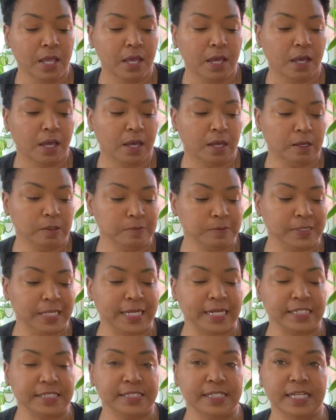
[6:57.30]
Um, like
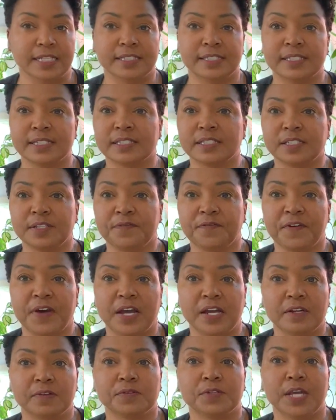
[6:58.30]
I said,
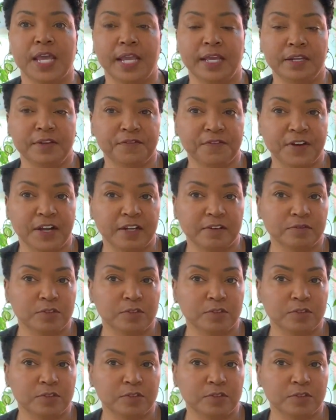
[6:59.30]
65 to 85